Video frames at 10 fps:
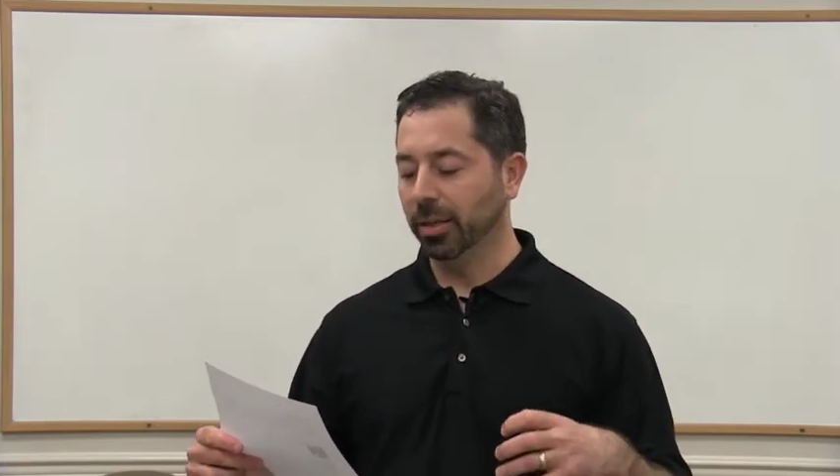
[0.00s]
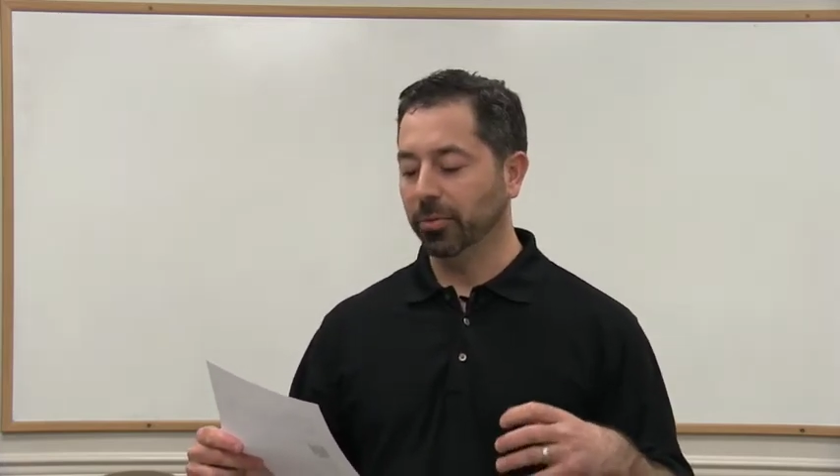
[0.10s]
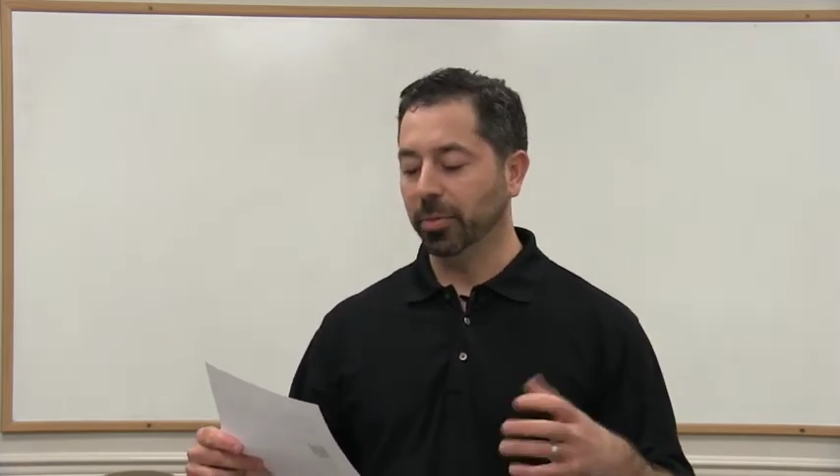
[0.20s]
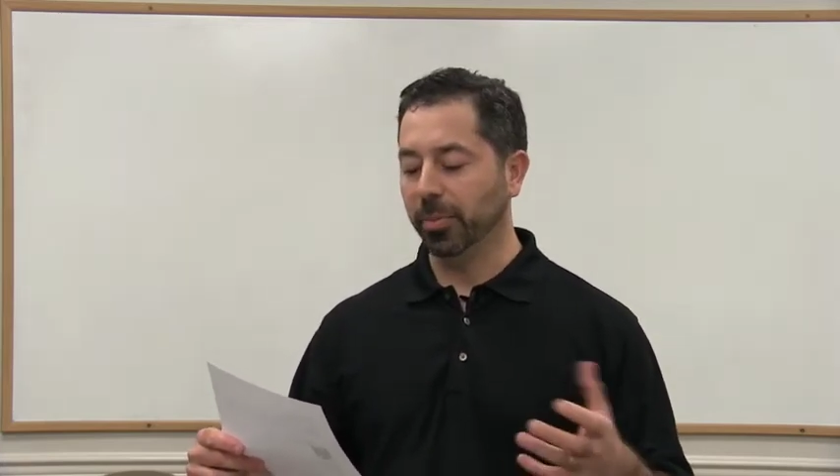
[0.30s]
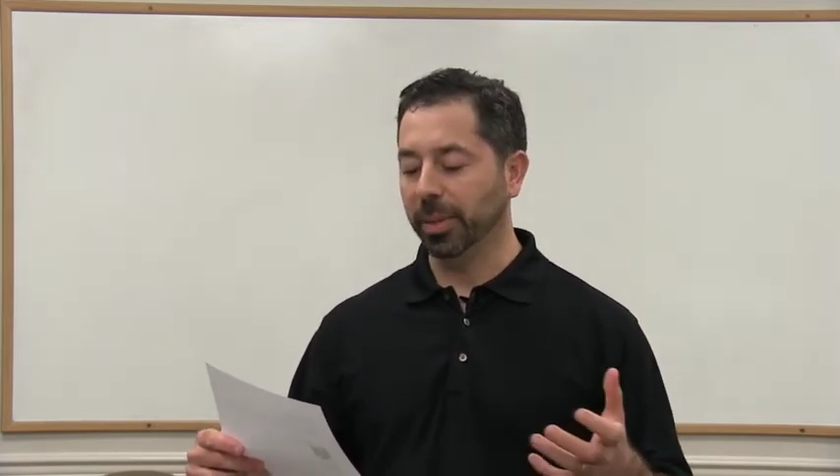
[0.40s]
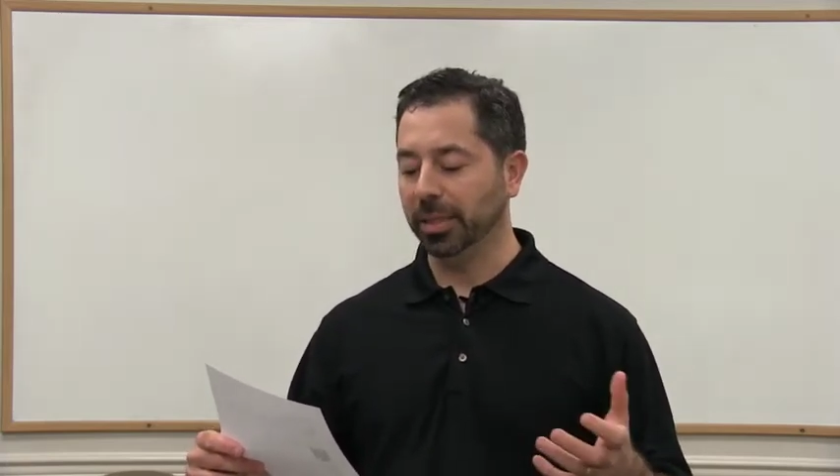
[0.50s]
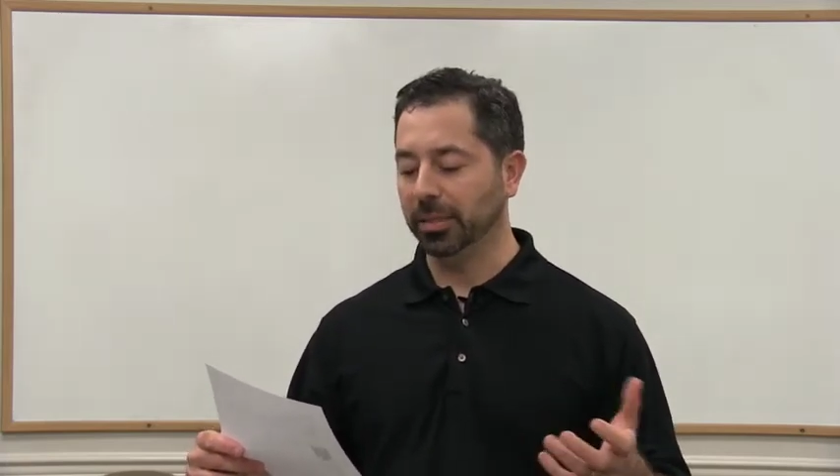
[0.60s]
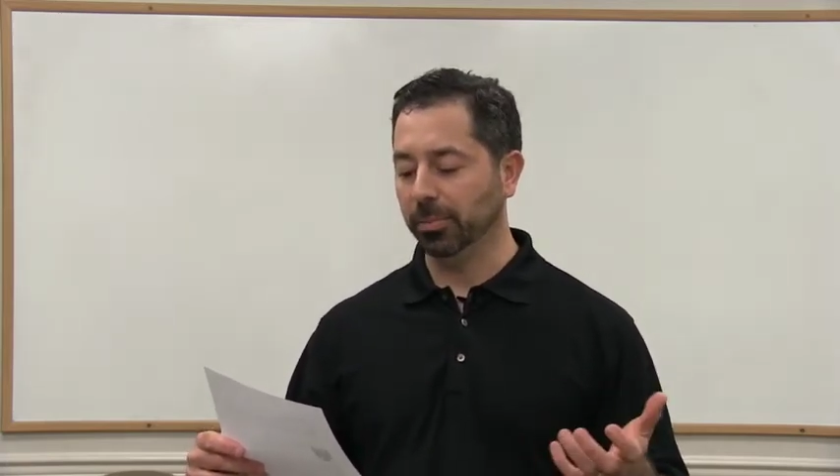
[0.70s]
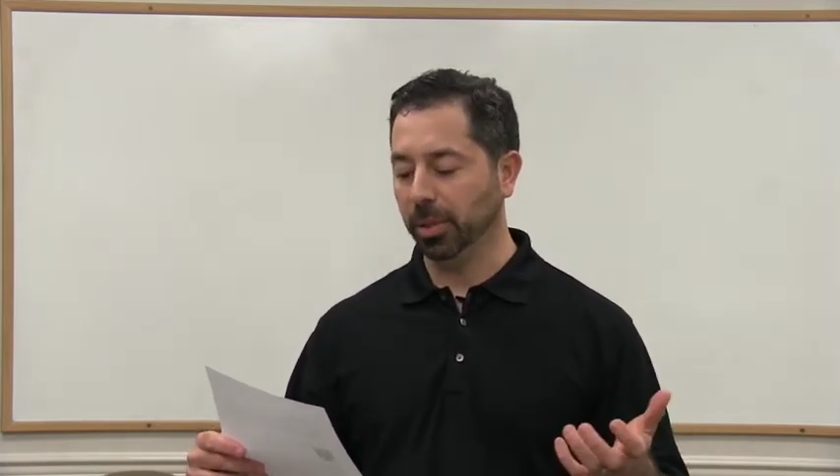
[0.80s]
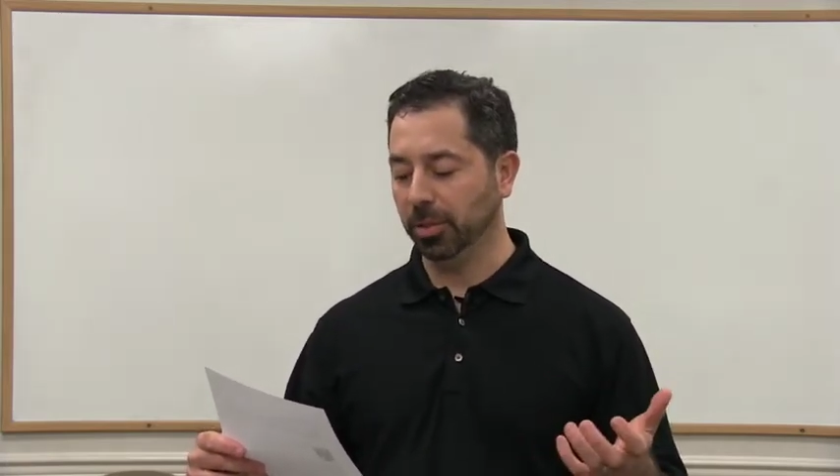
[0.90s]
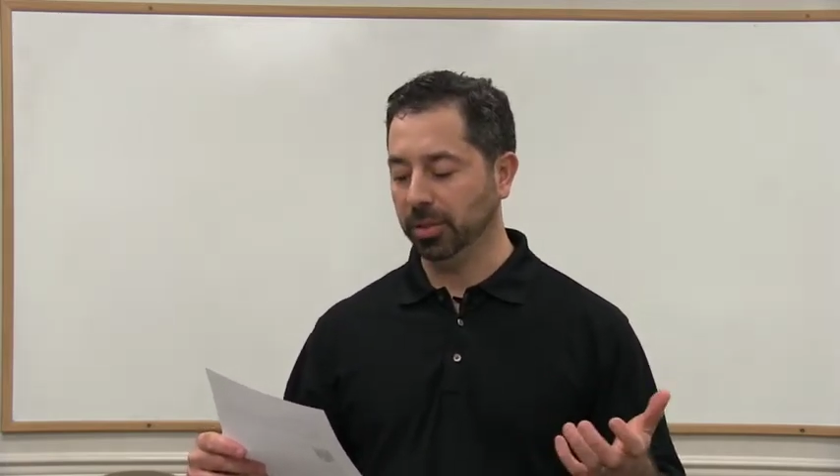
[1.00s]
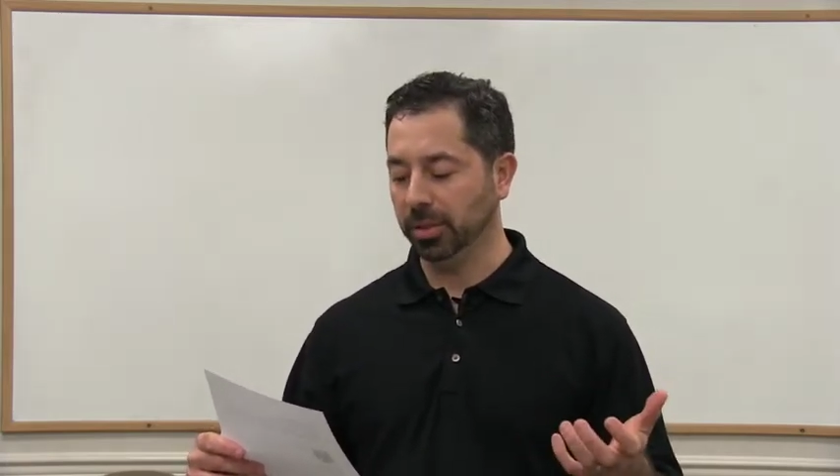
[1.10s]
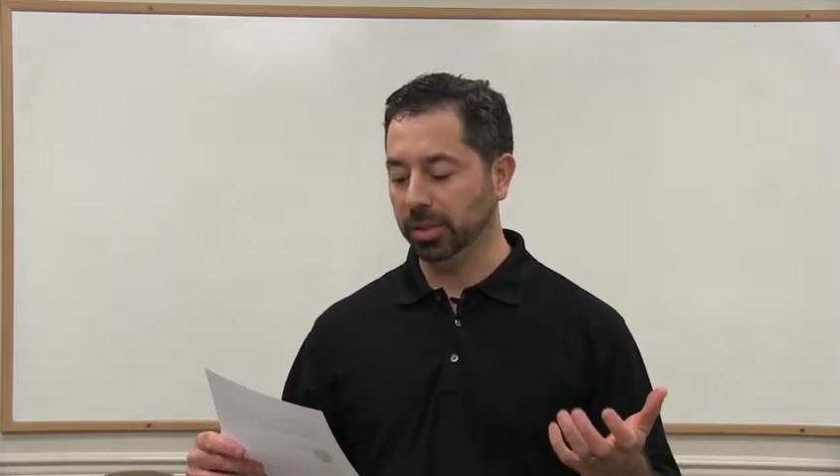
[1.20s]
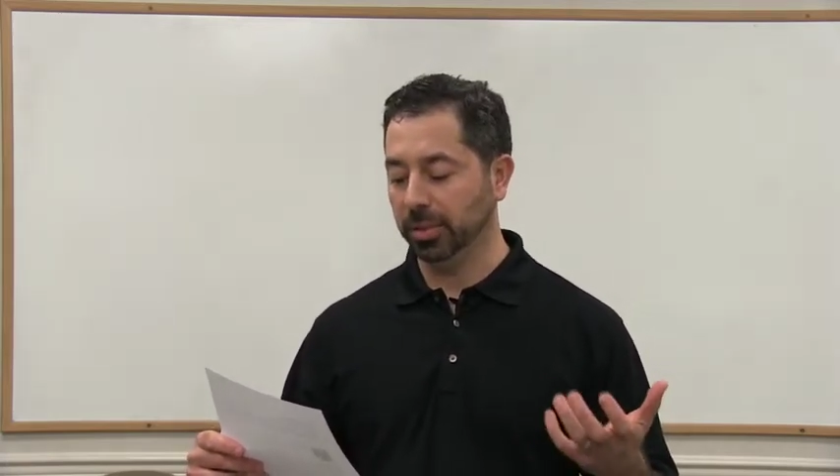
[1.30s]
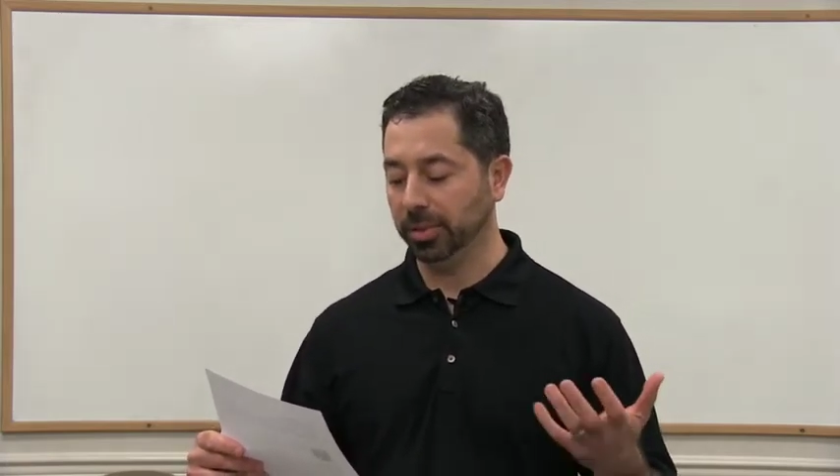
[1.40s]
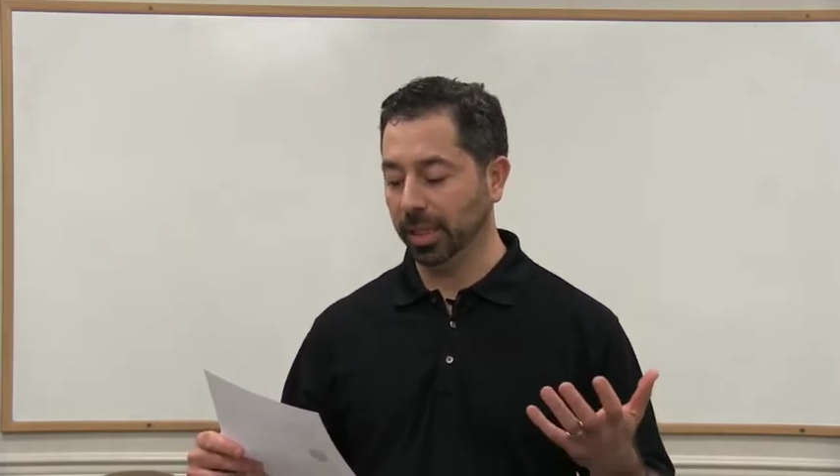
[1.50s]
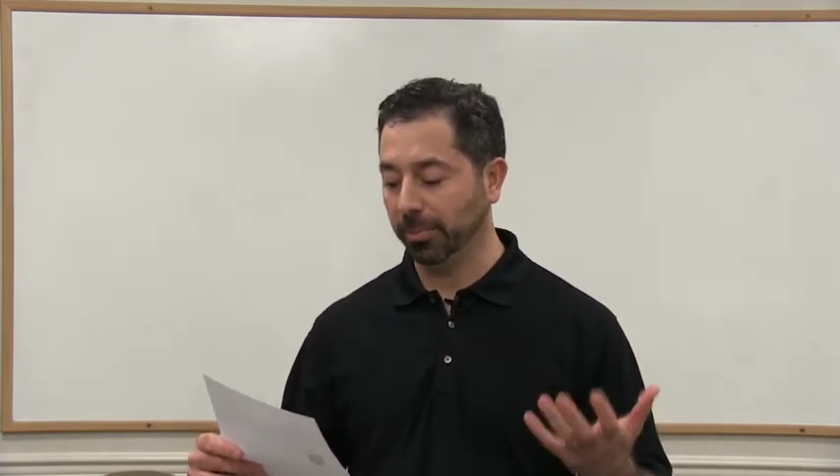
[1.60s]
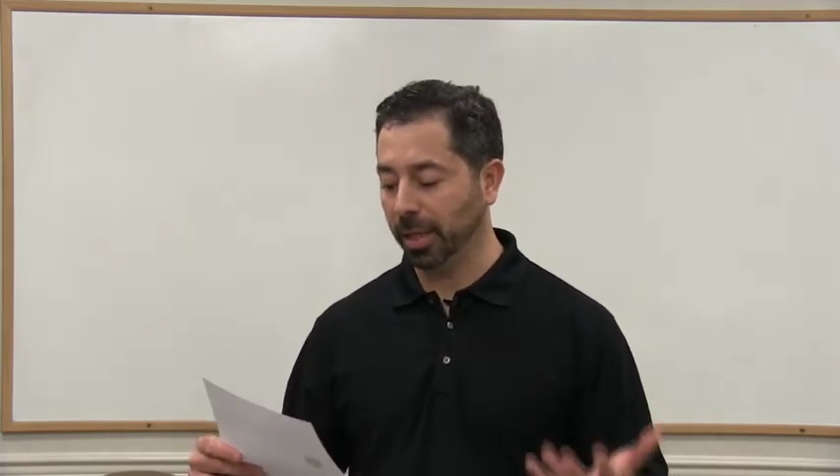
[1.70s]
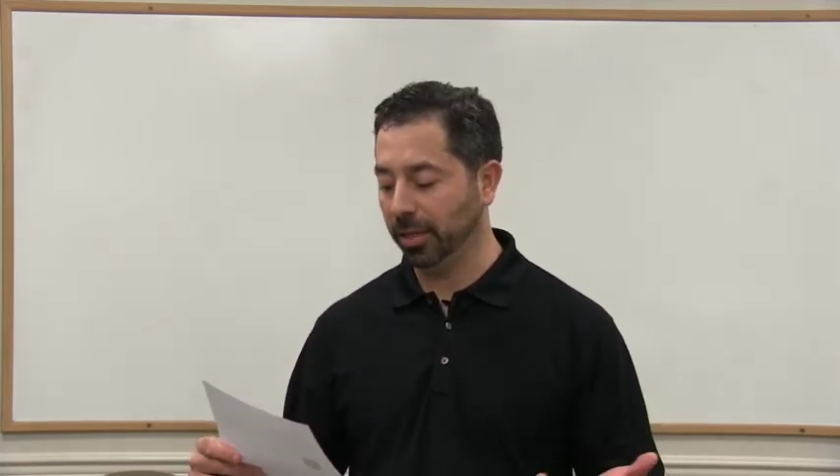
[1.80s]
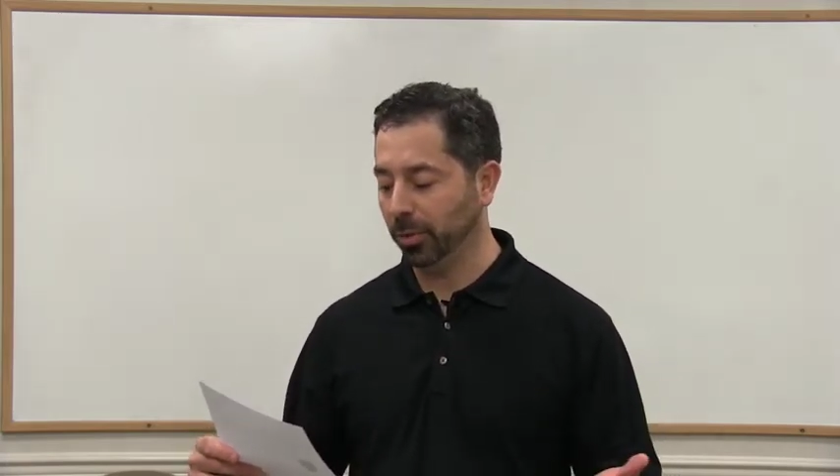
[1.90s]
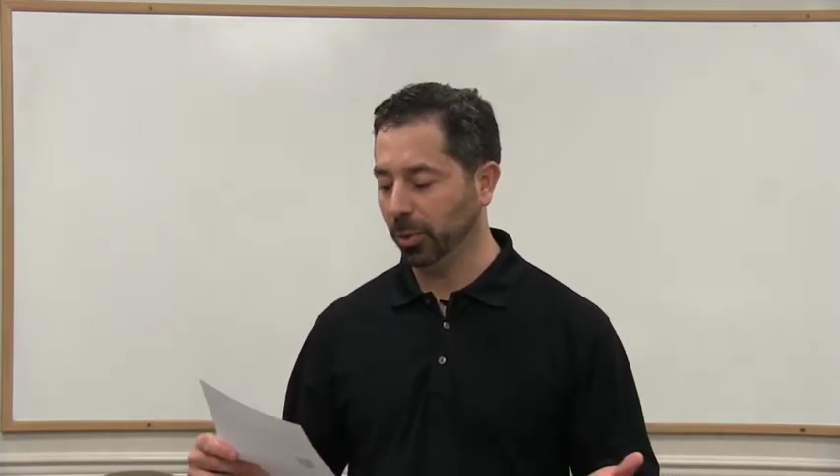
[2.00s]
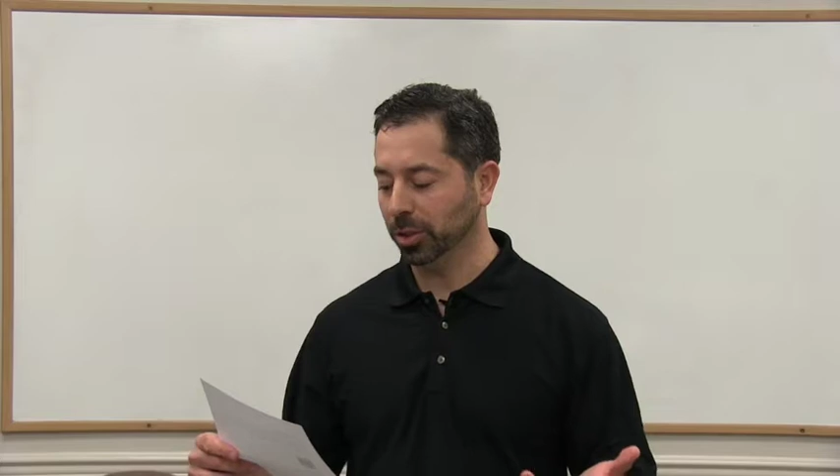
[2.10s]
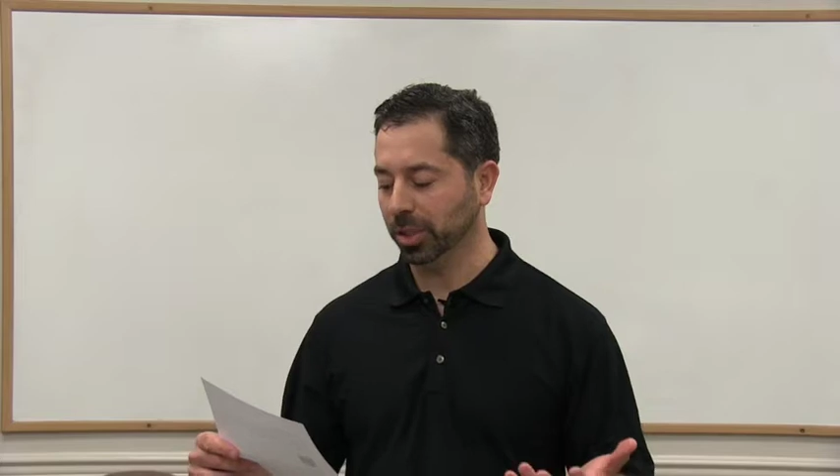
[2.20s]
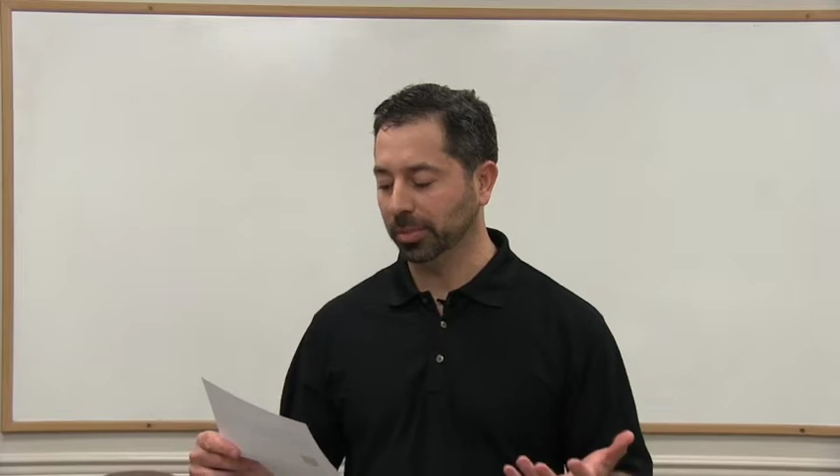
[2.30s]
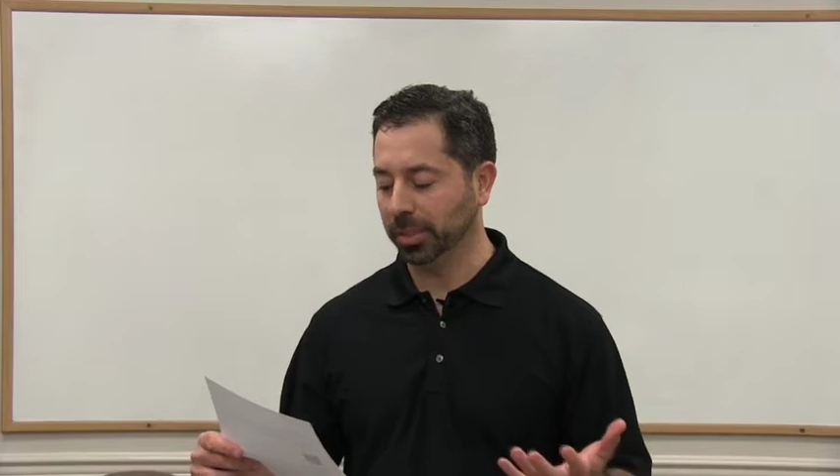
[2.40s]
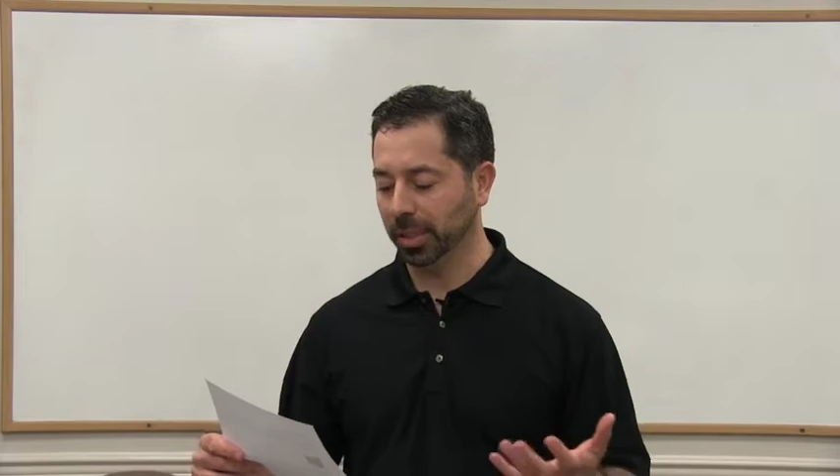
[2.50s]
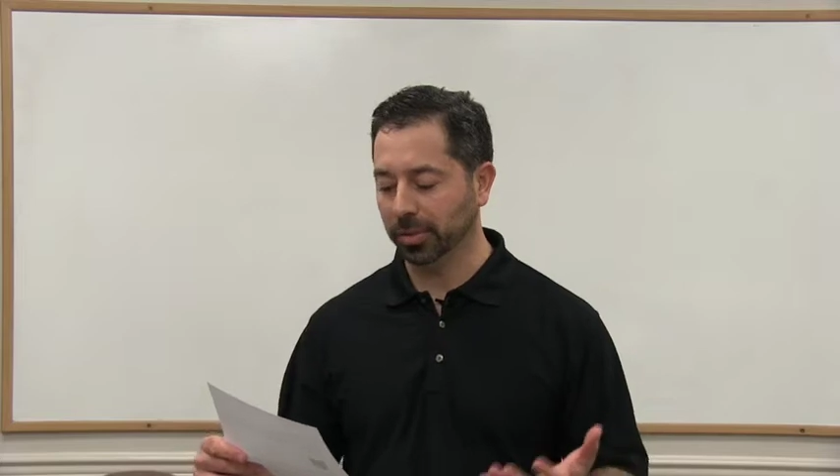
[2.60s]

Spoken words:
From the pics and posts, it seems like many of the workshops